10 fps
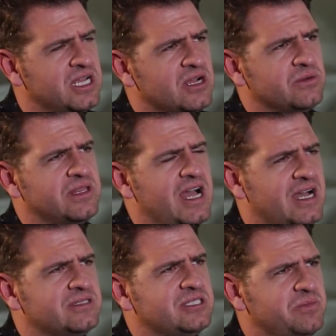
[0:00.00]

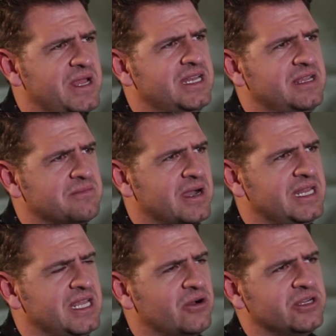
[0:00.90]
without spending
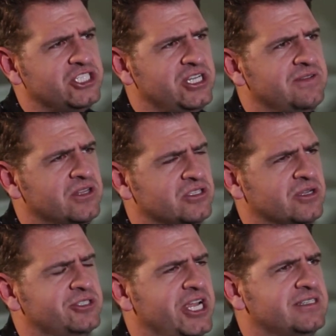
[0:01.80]
money on achieving those
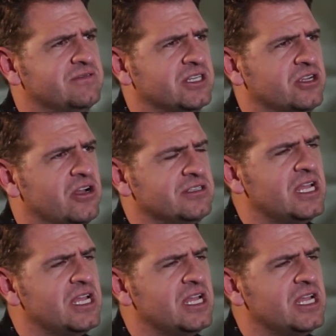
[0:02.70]
objectives and goals.